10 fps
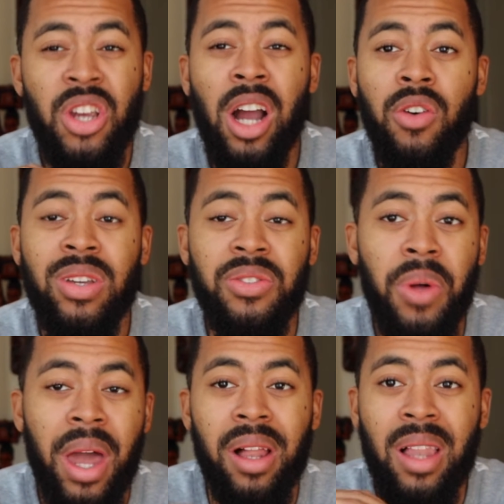Jacare
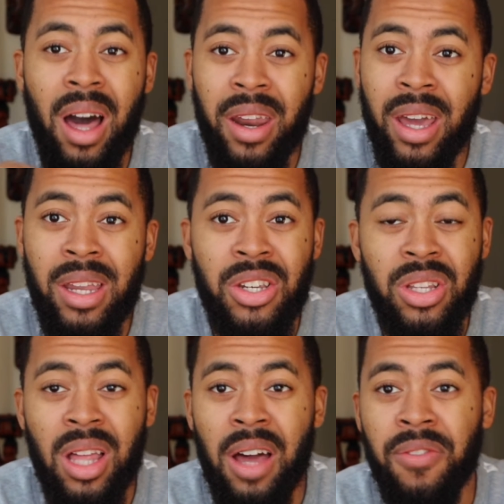still had a lot of
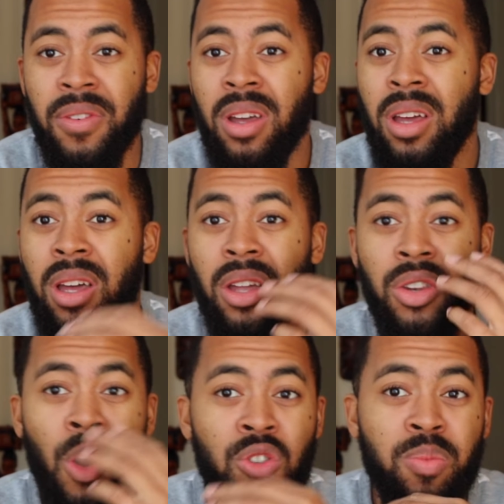energy left,
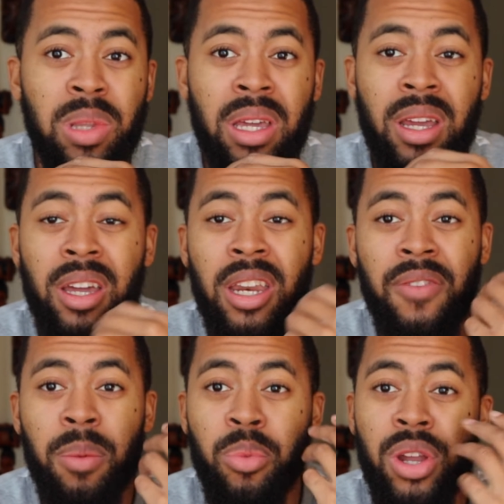nose bleeding, couldn't
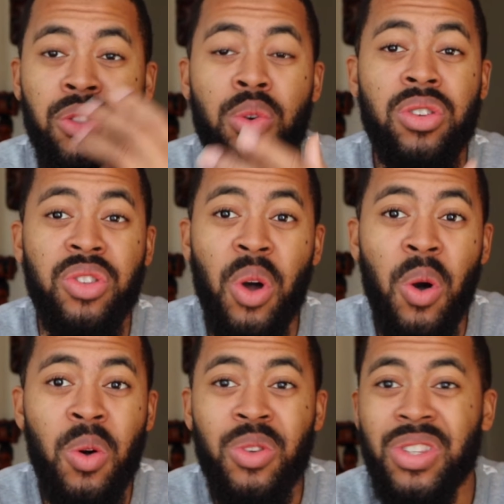even breathe through his
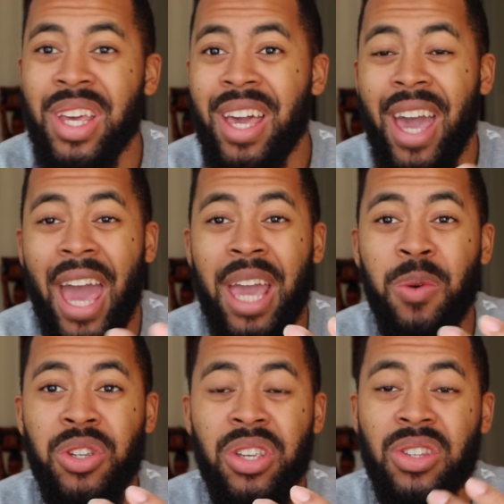nose, and he
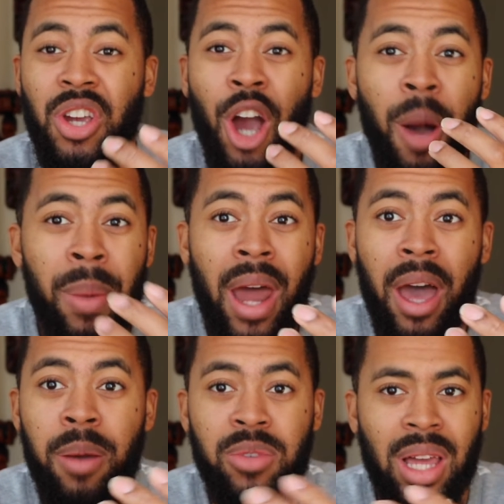was just coming
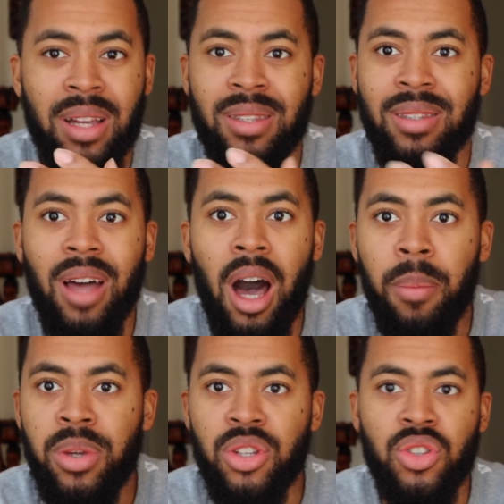at him like a
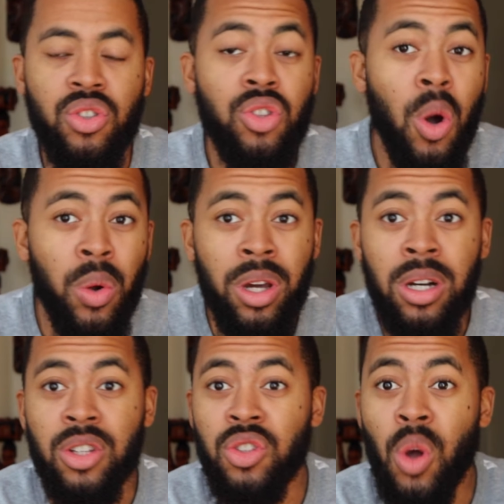zombie, just throwing
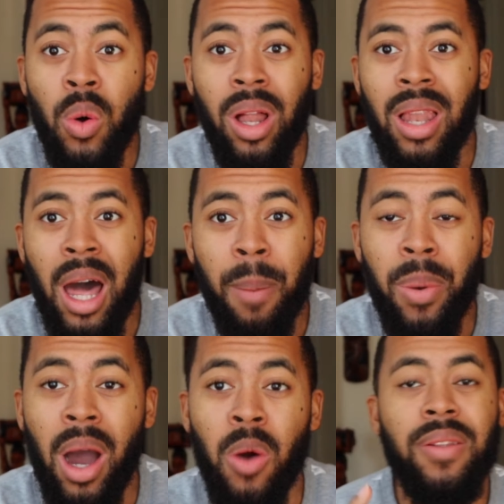hooks, throwing a lot of
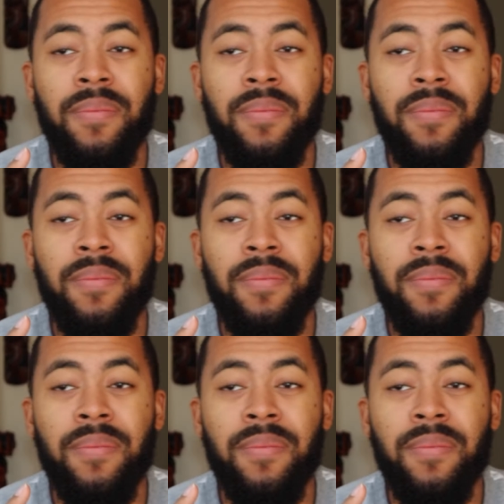power.